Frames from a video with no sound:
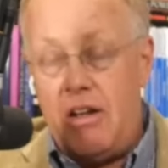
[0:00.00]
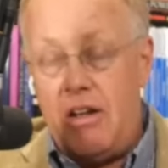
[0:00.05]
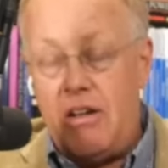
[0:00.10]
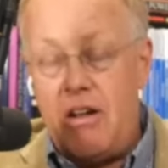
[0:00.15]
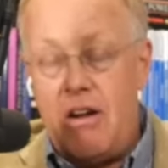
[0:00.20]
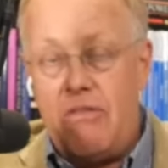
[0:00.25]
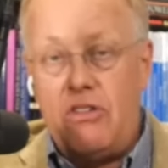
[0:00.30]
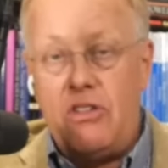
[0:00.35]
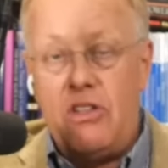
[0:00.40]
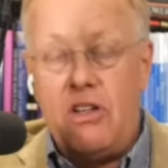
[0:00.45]
I
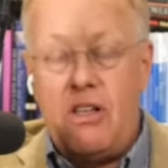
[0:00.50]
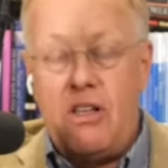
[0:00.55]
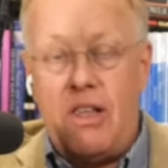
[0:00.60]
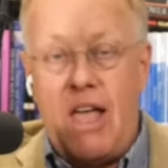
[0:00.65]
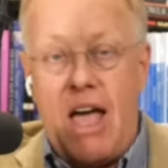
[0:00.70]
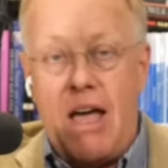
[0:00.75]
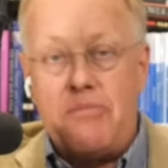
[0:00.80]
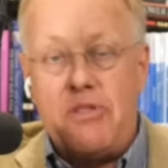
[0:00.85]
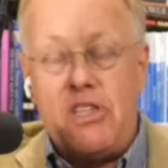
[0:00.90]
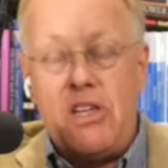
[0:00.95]
covered the
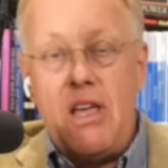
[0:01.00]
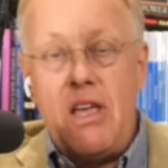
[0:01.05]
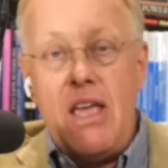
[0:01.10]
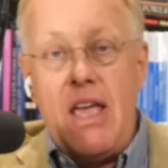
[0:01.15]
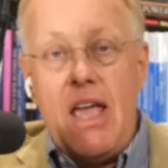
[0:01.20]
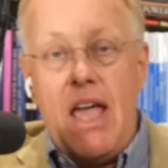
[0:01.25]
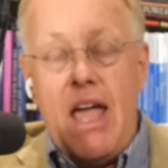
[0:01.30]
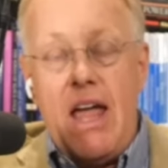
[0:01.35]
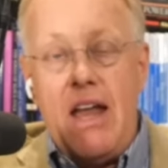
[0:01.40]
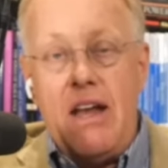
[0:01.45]
collapse,
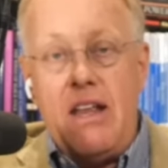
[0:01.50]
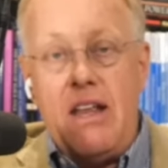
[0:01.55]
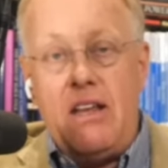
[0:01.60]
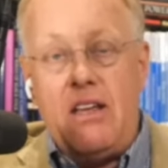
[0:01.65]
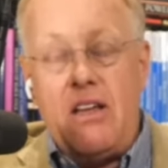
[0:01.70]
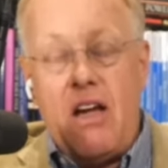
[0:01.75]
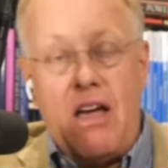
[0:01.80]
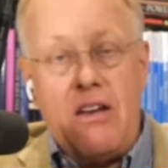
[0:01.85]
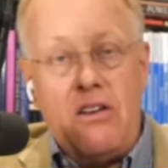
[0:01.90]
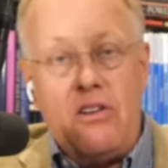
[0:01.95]
and it
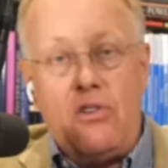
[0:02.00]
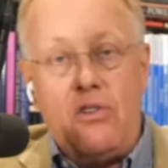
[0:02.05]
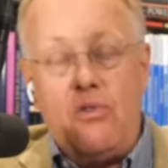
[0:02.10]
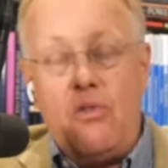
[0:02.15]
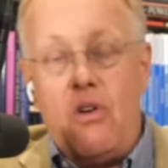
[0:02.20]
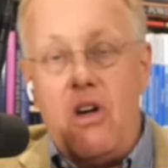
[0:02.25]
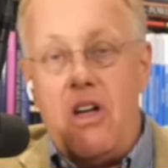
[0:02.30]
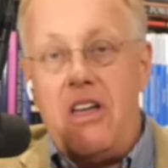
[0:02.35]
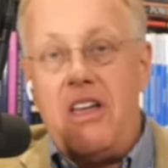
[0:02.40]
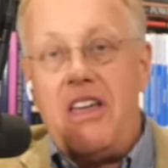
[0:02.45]
got
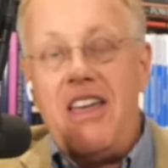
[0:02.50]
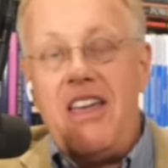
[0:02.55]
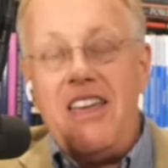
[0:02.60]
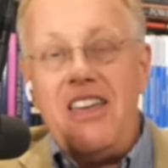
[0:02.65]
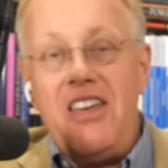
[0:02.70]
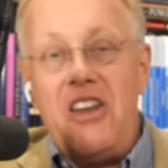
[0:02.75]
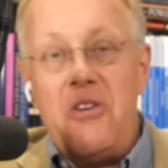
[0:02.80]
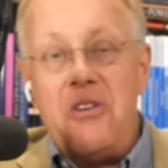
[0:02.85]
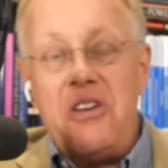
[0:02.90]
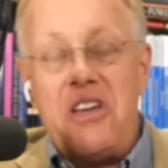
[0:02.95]
into
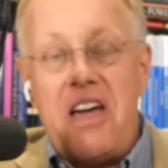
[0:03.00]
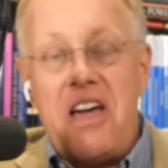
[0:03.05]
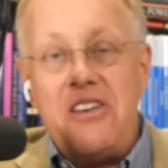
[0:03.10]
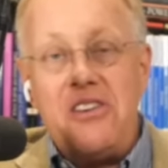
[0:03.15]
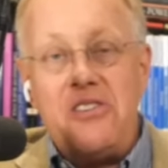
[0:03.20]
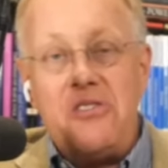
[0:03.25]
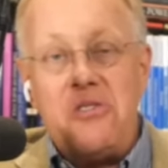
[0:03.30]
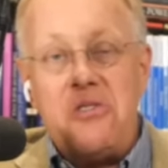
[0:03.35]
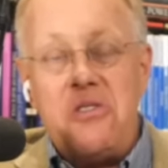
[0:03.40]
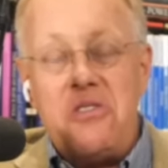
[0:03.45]
this
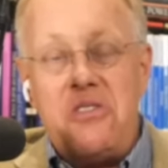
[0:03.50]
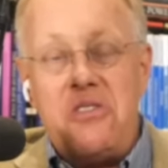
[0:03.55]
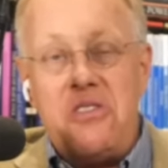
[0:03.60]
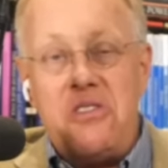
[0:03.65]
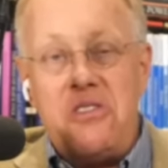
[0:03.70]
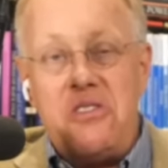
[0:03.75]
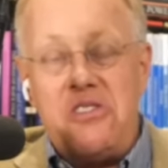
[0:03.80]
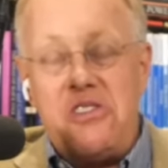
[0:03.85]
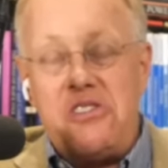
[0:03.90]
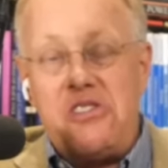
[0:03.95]

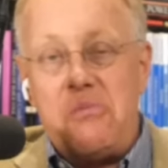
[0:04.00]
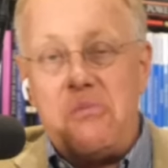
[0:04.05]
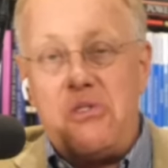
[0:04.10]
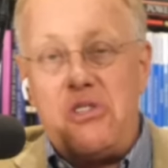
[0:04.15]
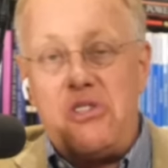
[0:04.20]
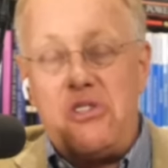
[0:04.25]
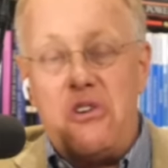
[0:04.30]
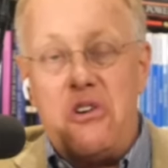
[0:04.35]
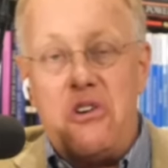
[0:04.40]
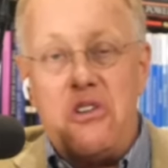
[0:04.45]

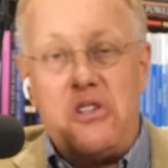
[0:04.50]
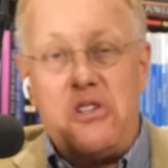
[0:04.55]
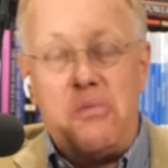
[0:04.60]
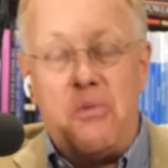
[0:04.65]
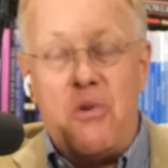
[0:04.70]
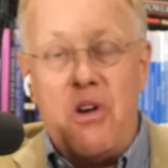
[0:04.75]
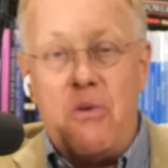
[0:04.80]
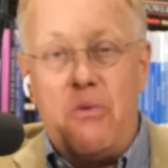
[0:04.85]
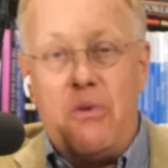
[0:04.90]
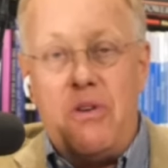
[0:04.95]
absurdist
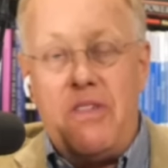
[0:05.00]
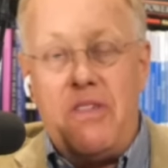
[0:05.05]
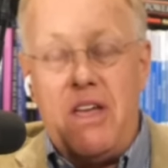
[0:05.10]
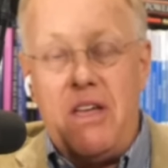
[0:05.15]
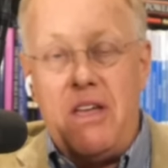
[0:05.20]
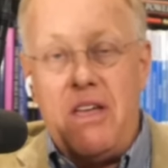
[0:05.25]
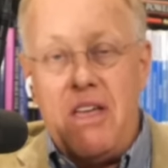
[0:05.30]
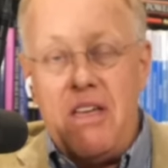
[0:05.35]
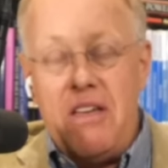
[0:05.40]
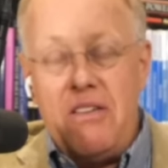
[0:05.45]
point where
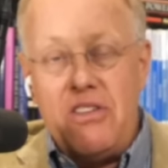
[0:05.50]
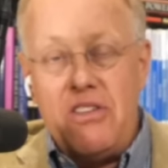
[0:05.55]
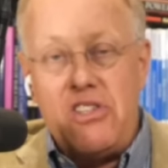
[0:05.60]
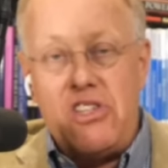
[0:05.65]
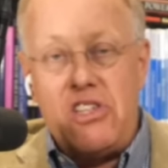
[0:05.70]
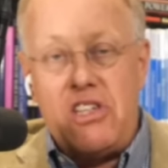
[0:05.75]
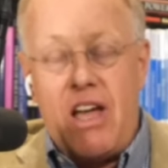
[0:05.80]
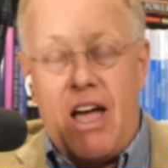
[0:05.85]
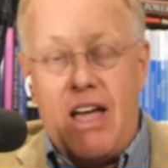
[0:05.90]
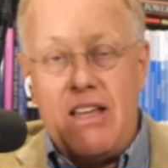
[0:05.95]
the
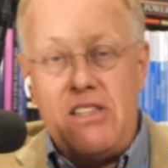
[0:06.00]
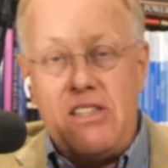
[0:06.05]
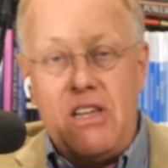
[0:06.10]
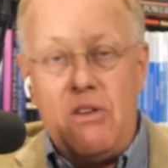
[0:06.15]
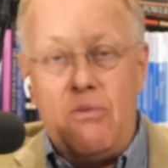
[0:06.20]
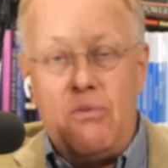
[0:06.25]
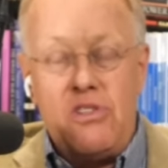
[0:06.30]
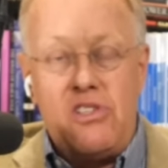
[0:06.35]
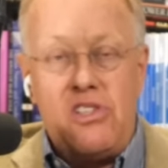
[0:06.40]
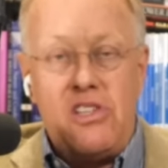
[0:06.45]
Stasi
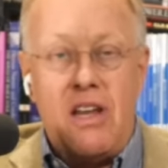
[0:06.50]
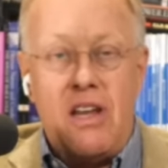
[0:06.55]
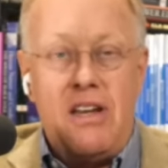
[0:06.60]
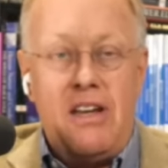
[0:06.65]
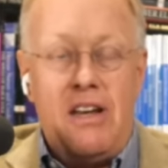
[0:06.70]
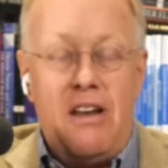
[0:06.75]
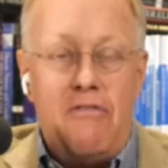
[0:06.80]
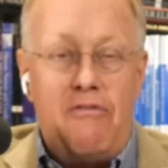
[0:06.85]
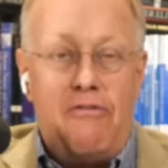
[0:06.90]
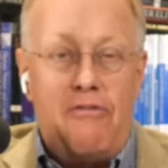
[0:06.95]
were
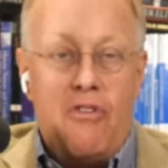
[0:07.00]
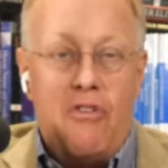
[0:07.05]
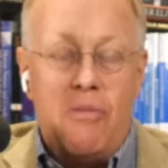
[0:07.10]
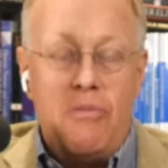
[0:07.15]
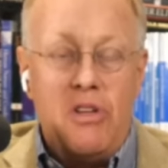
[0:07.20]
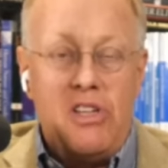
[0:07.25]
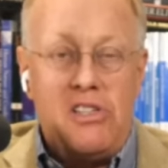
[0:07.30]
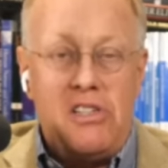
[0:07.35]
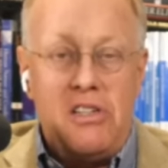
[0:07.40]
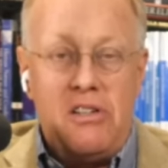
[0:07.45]
sending
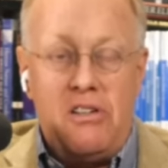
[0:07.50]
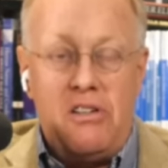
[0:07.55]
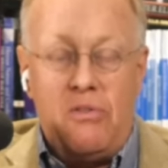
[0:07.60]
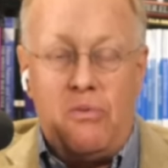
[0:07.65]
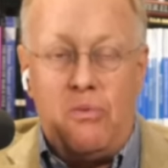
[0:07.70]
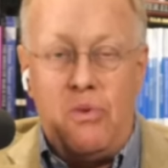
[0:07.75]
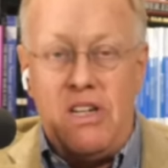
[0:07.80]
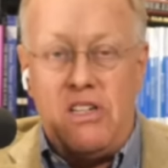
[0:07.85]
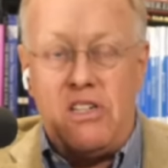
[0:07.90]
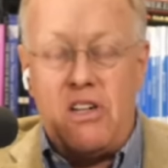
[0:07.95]
informants into
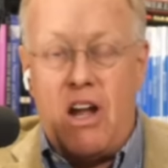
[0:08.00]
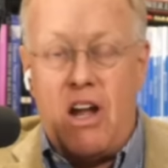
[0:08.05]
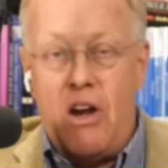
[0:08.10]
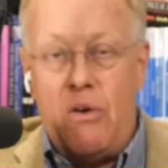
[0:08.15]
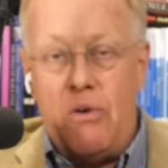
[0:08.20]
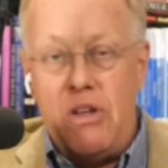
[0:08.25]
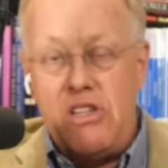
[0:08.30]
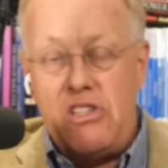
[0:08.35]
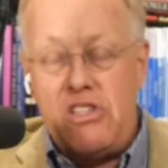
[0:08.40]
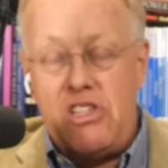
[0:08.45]

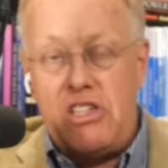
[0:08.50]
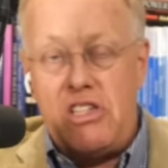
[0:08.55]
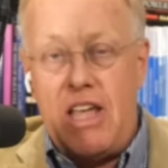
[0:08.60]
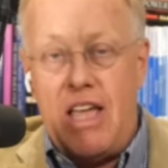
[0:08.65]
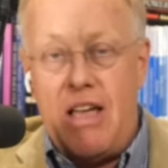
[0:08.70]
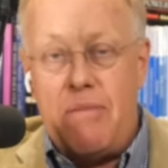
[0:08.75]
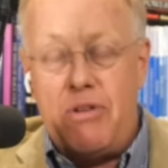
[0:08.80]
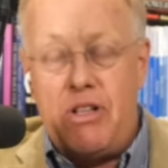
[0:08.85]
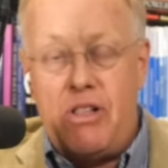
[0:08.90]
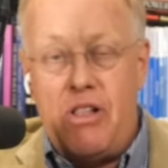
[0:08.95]
retiree
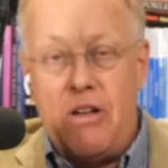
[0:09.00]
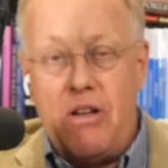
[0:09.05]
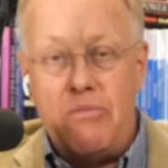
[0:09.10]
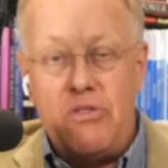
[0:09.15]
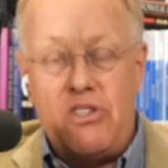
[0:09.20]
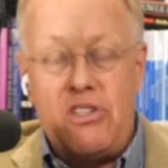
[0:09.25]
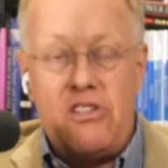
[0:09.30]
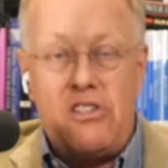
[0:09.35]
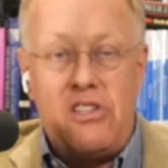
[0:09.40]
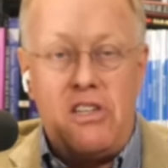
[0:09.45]
stamp
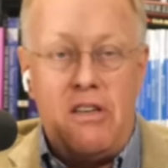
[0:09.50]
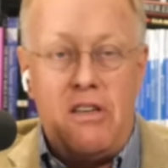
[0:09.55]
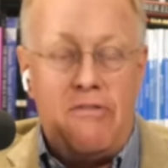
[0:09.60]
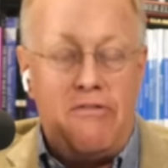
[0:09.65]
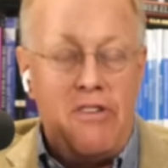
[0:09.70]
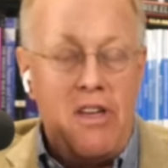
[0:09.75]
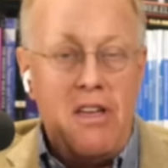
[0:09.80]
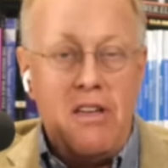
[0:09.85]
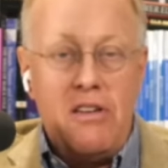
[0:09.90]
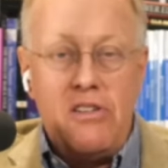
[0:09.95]
clubs to see
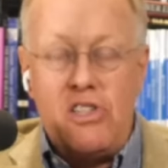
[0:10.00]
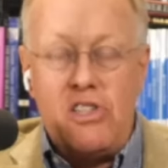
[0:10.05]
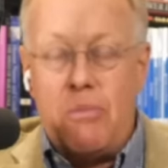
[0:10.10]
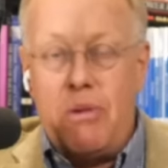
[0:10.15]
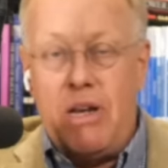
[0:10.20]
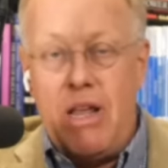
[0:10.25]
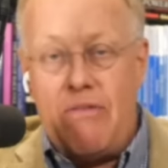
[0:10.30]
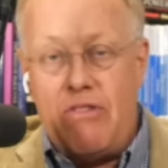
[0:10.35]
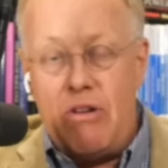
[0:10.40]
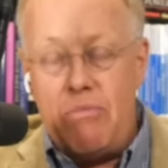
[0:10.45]
if
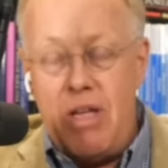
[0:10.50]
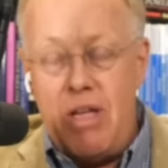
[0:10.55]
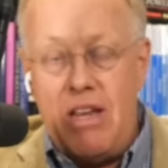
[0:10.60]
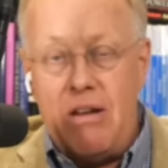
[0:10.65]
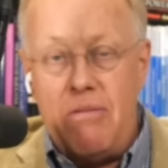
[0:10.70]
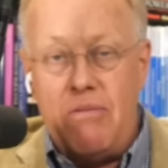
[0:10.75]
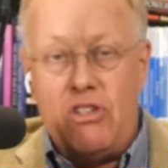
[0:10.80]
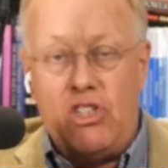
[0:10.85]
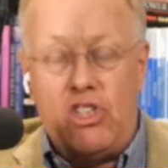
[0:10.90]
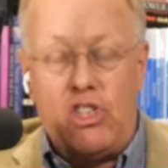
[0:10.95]
somebody ever made
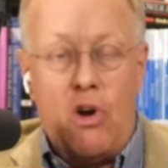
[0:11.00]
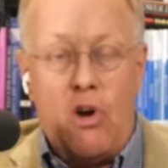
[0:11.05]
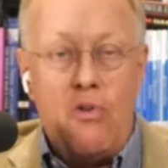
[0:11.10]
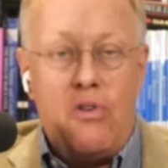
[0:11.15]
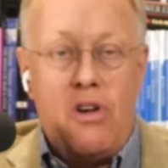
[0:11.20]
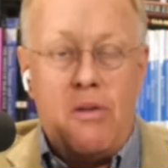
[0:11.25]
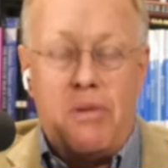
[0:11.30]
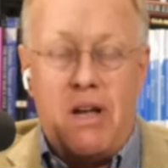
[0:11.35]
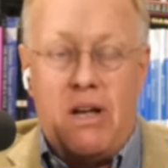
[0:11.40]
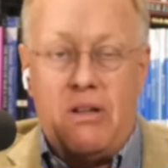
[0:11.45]
a
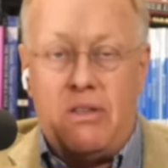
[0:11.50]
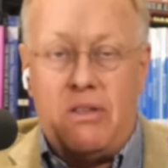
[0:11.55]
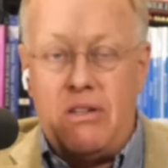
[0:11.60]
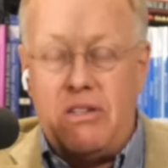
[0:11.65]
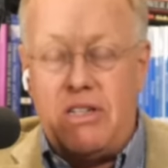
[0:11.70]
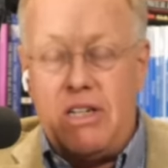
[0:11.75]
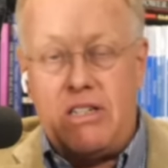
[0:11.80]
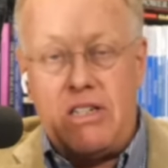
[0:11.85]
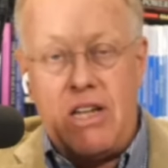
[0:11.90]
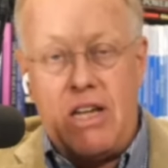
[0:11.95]
joke about the
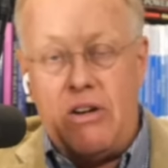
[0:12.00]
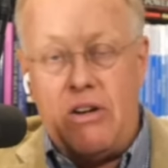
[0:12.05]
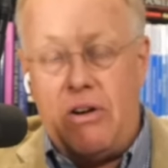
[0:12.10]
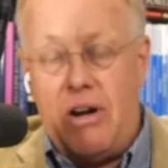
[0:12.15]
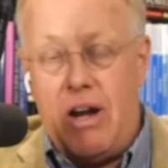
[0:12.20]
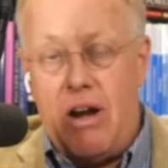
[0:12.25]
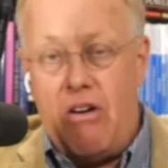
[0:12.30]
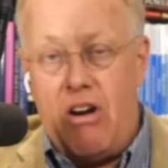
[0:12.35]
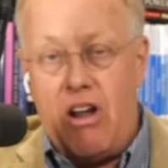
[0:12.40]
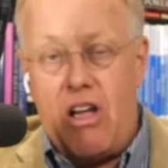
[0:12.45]
dictator
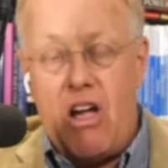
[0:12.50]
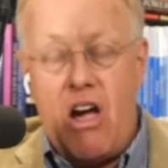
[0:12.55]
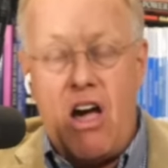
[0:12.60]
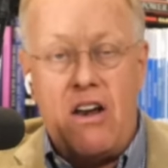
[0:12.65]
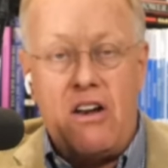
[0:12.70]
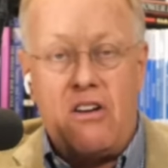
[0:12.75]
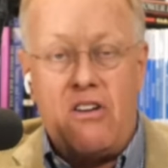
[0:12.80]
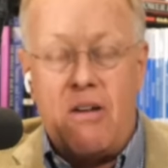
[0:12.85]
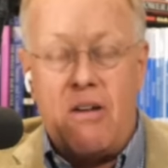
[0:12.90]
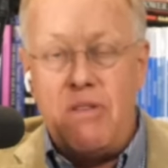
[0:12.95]
Erich
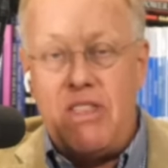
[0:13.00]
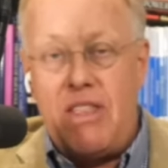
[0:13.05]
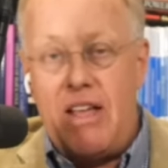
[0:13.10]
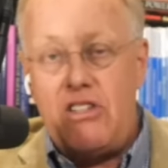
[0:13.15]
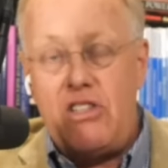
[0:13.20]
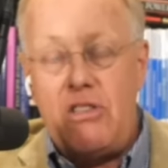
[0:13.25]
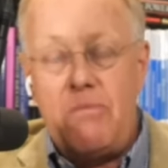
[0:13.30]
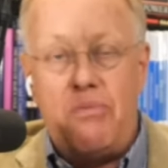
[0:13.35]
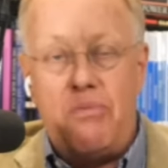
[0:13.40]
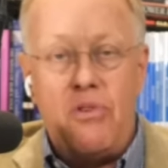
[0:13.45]
Honecker. I mean,
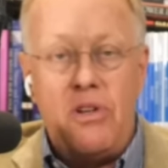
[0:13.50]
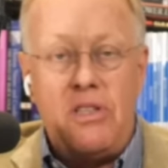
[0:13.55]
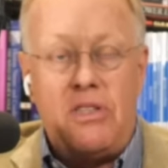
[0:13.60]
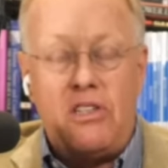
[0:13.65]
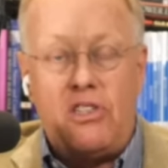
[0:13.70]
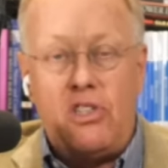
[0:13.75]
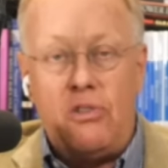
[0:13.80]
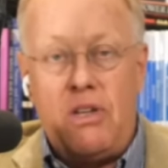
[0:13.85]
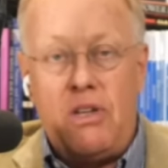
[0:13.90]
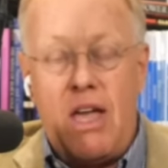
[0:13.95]
that's the point
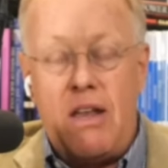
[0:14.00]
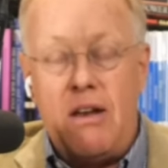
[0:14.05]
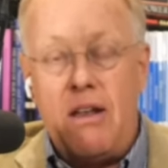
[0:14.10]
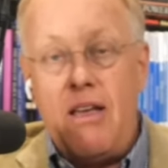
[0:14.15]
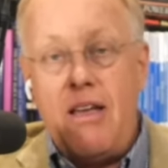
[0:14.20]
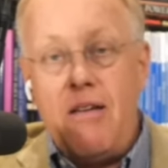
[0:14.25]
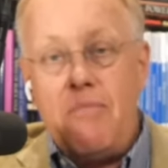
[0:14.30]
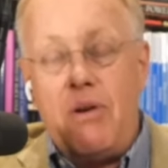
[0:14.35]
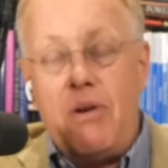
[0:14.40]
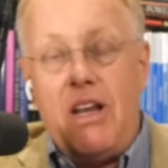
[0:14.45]
that you get,
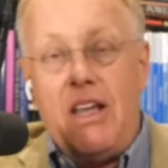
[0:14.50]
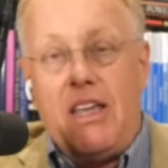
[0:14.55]
but it